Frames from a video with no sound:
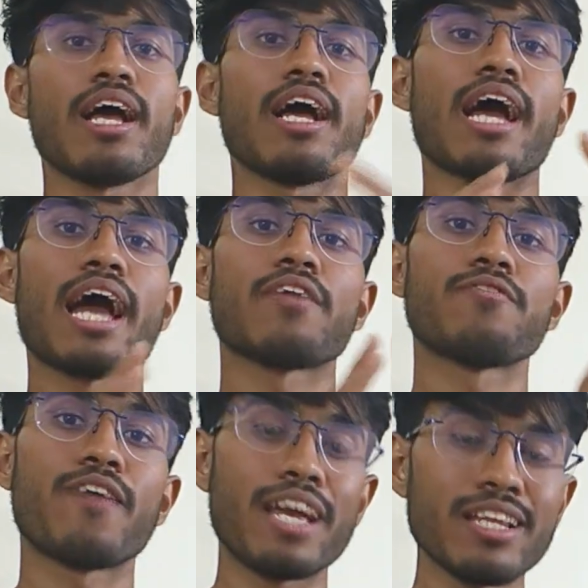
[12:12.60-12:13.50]
And
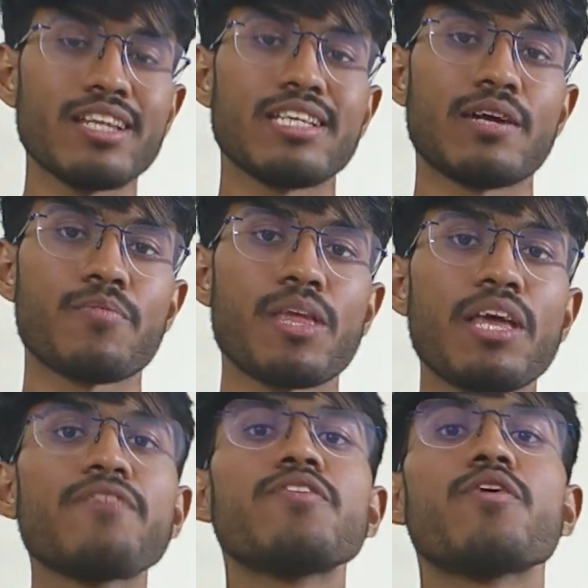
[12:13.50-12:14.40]
finally, if
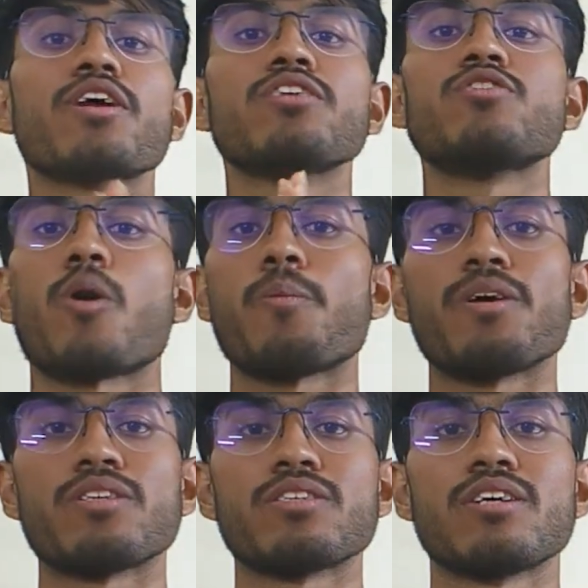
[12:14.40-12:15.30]
you are a dropper,
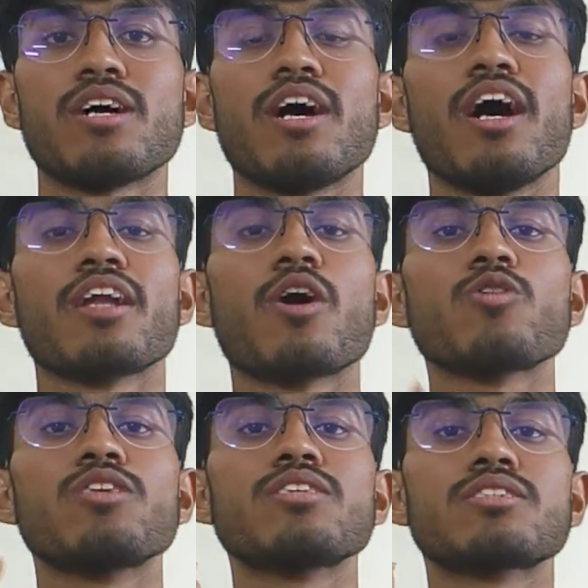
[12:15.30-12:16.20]
now this
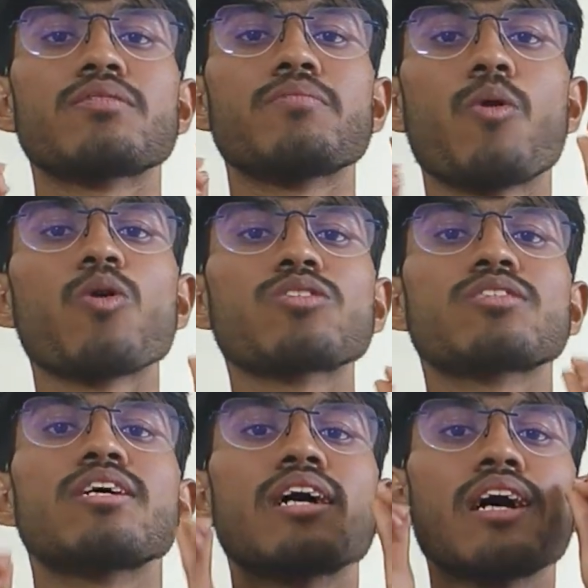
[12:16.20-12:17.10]
is the most
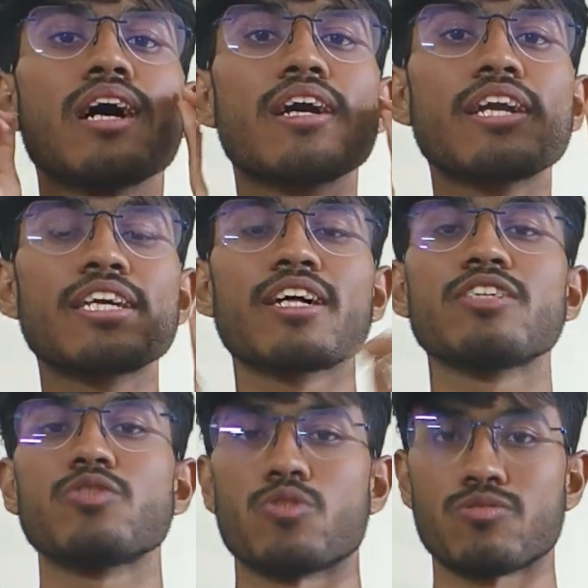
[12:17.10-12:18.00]
critical
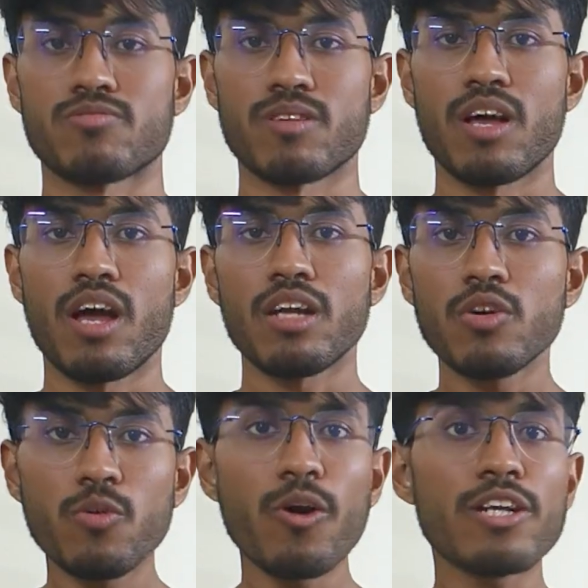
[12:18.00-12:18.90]
zone. Now,
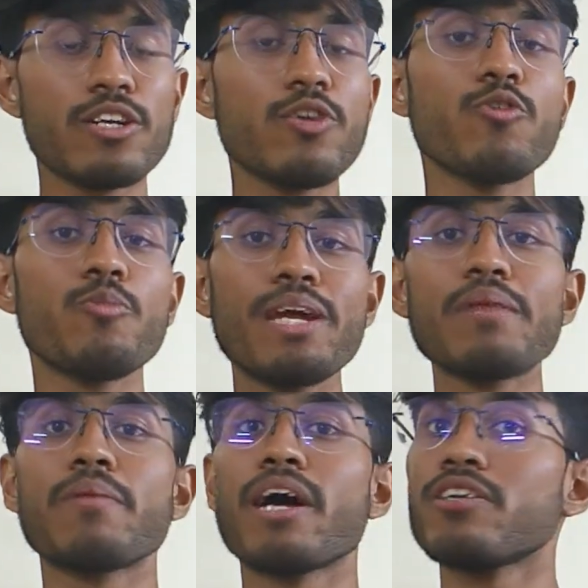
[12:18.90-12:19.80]
what do you mean
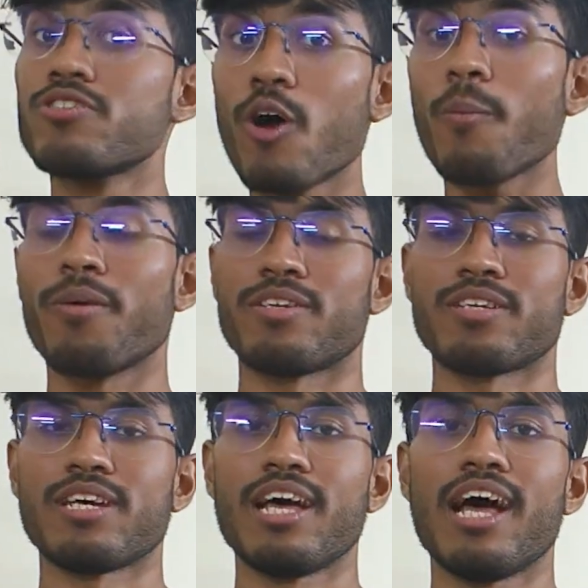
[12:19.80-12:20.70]
by a dropper?
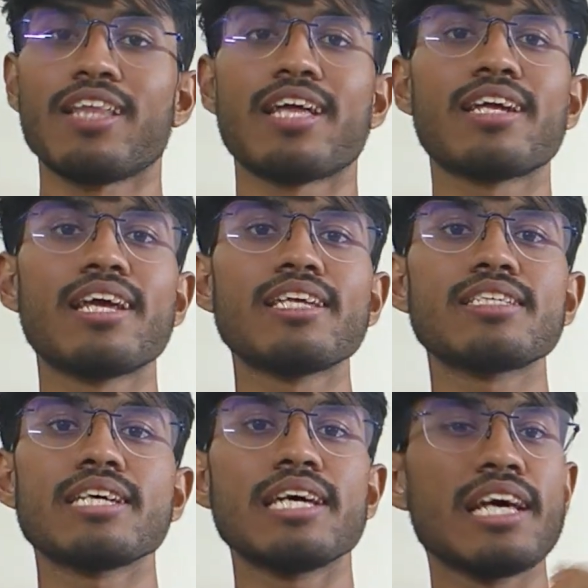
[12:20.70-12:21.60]
That is,
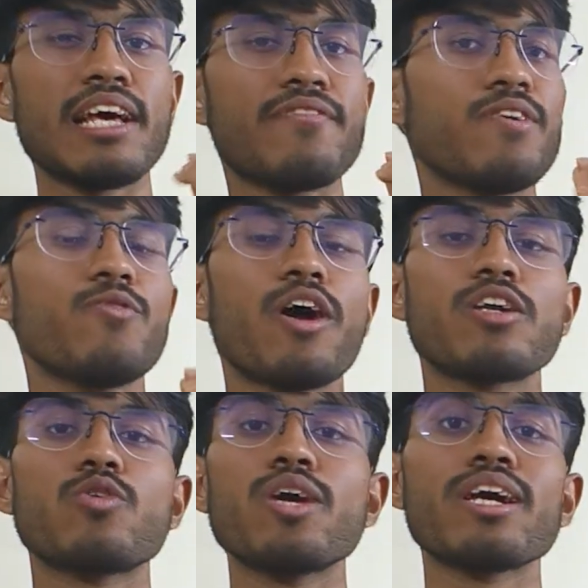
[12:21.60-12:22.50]
if you are
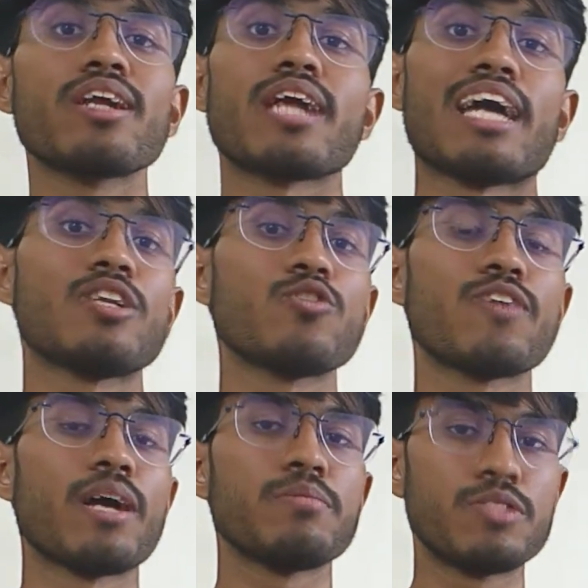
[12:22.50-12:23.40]
doing a
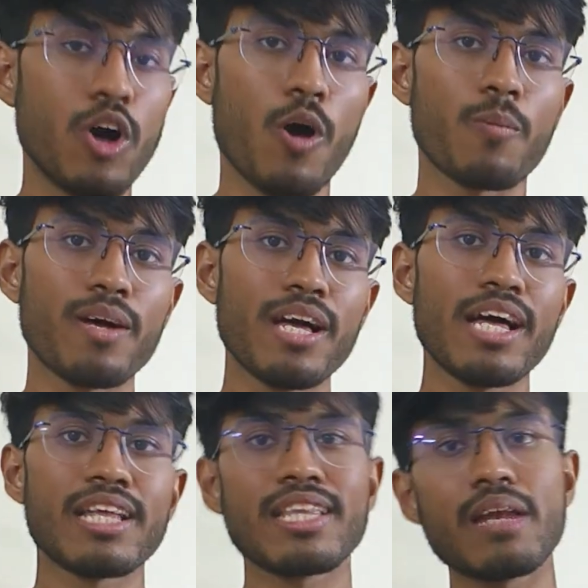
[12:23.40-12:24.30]
9-to-5 job,
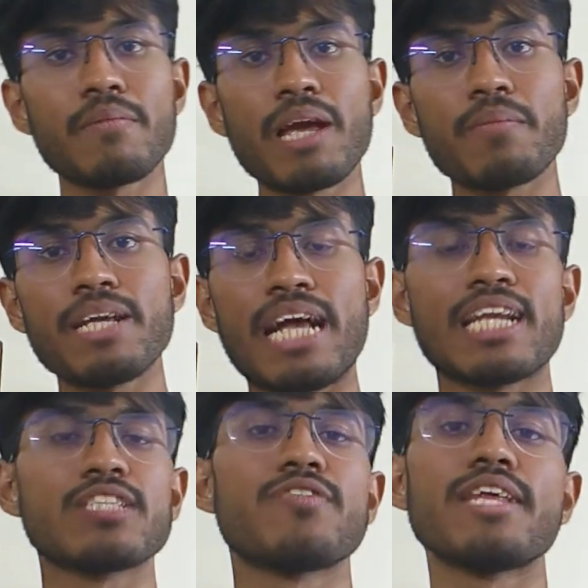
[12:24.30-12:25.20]
then maybe it is
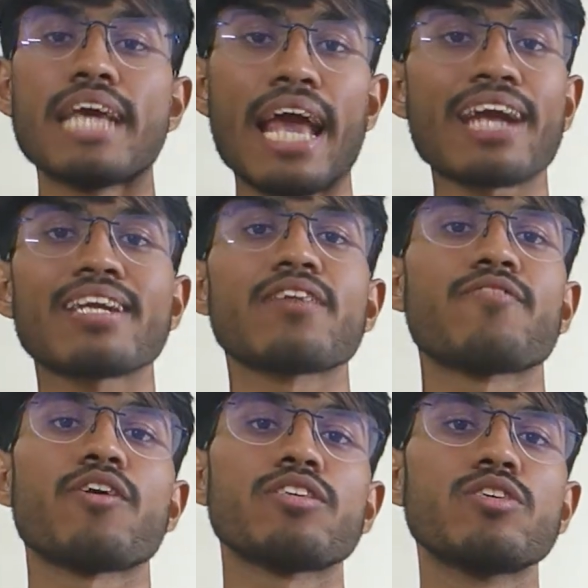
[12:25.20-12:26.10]
very hectic for
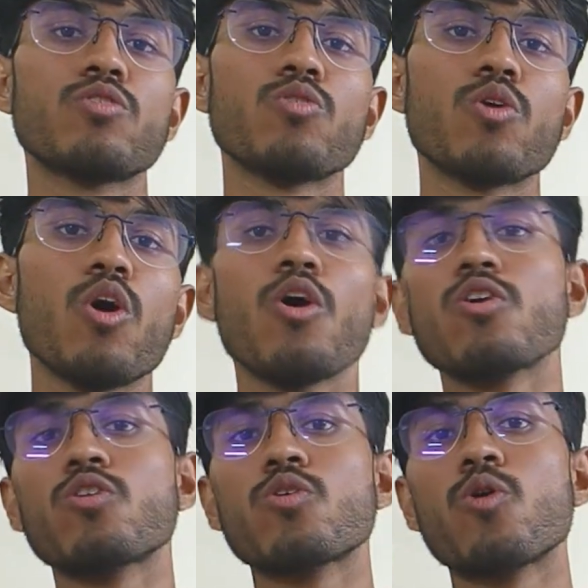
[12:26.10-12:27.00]
you to
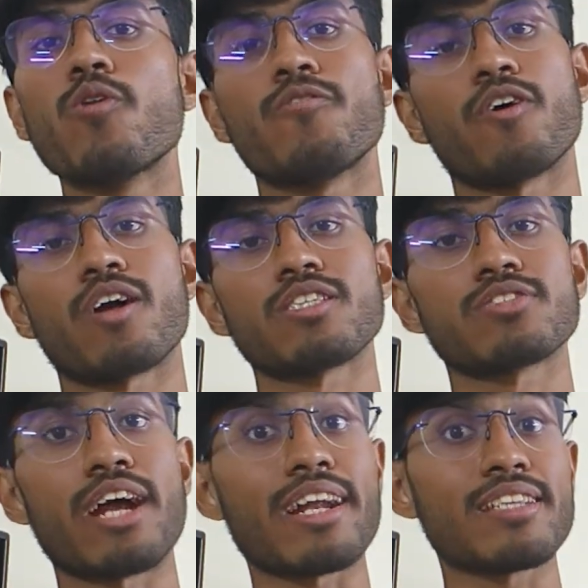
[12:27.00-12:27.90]
go for a
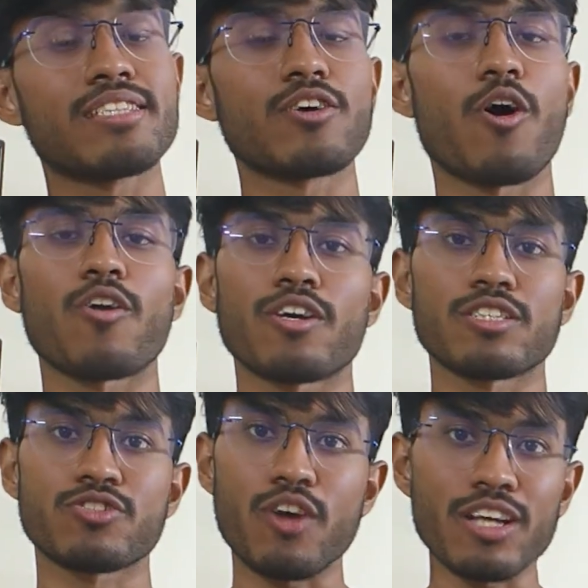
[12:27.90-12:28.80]
strategic or a
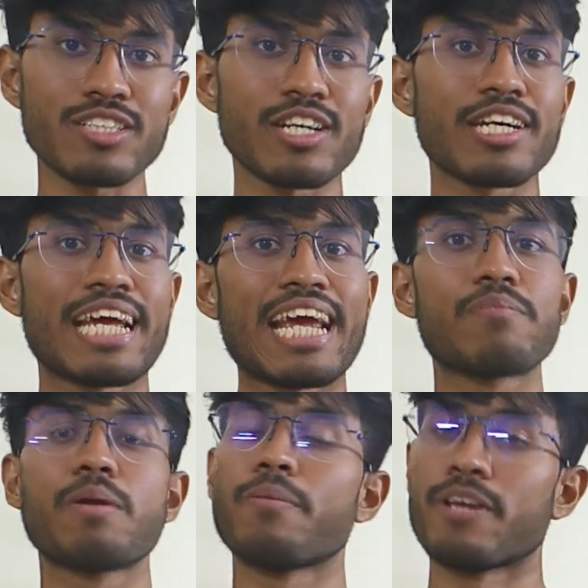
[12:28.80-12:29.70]
structured GATE
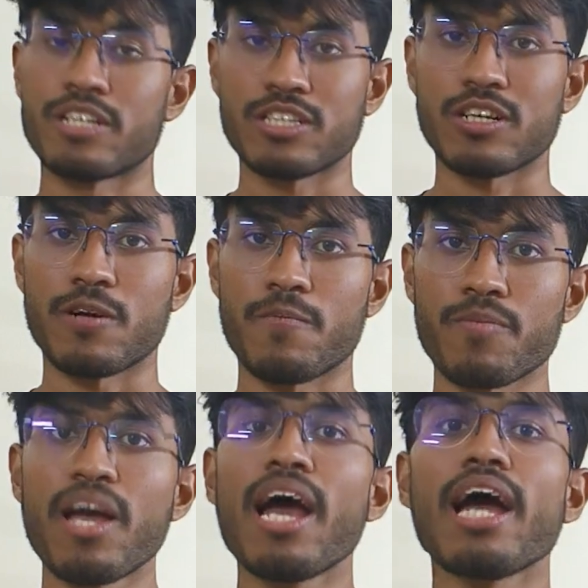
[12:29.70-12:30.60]
preparation.
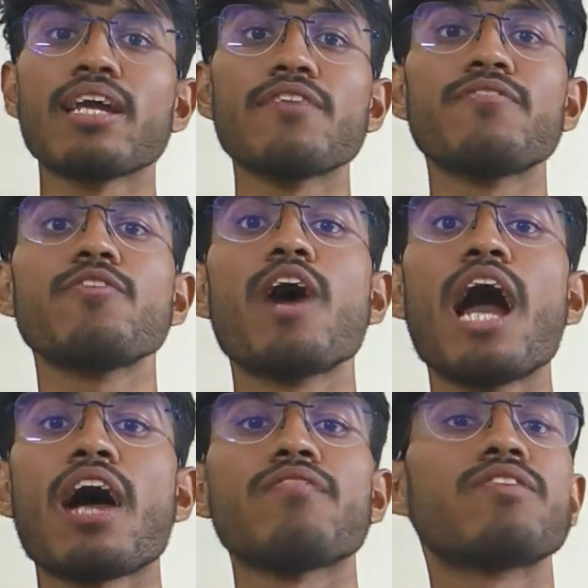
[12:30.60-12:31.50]
And if you
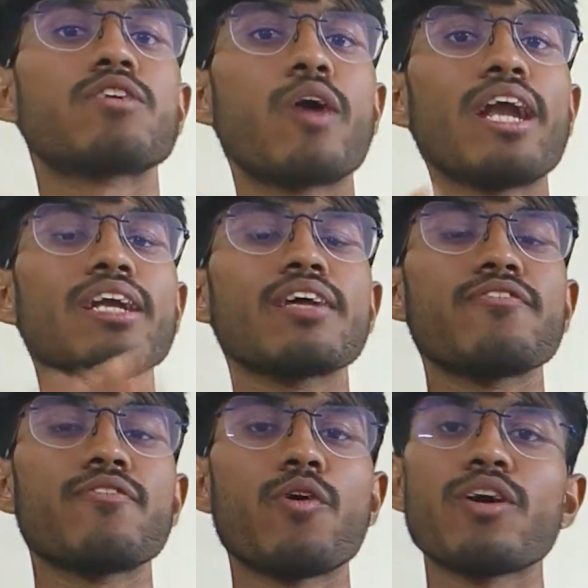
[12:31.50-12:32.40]
have
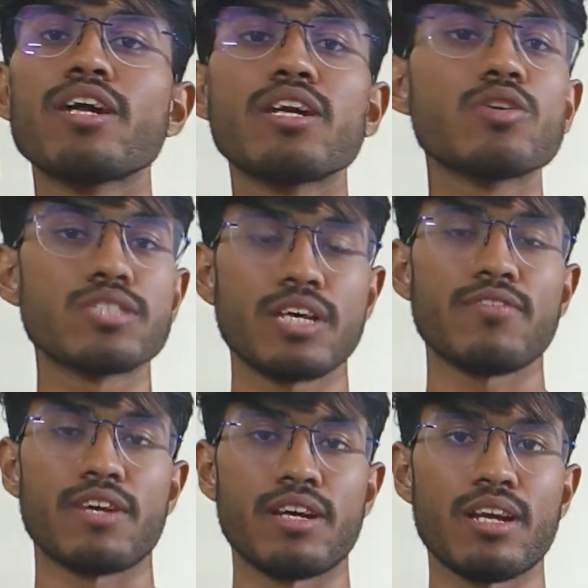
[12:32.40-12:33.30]

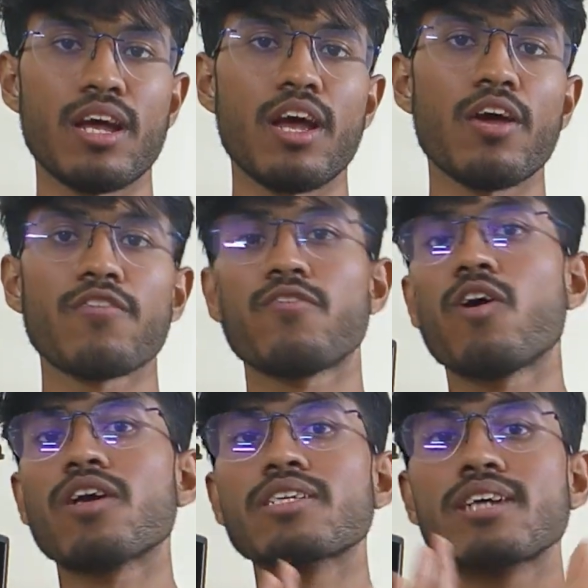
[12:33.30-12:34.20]
24/7
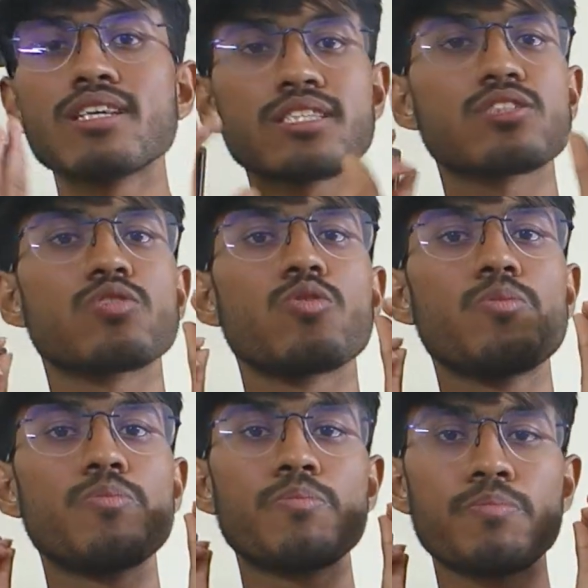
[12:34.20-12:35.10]
for just to
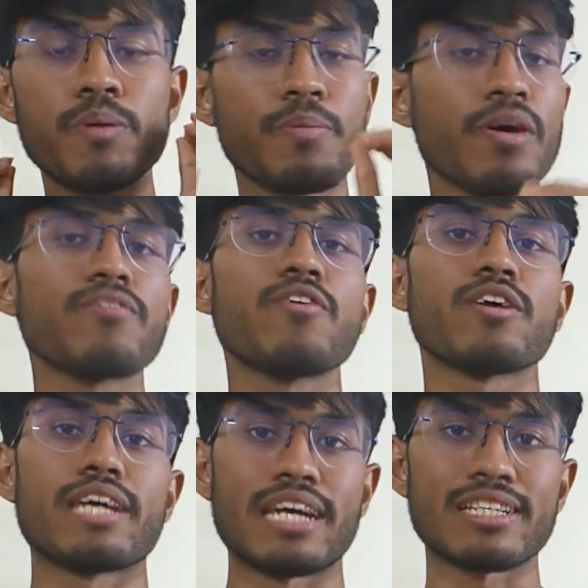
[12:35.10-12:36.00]
prepare for
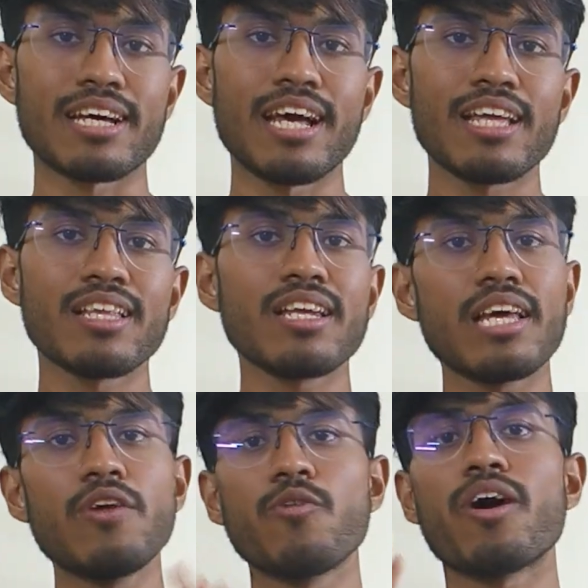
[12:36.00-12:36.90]
GATE, then
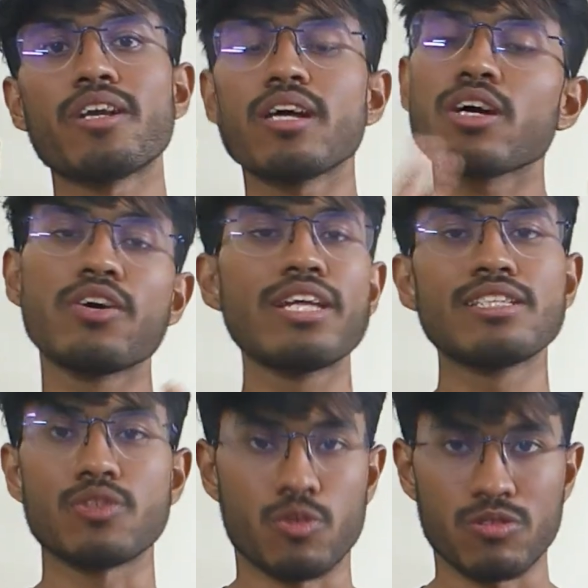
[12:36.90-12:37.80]
you are in a green zone.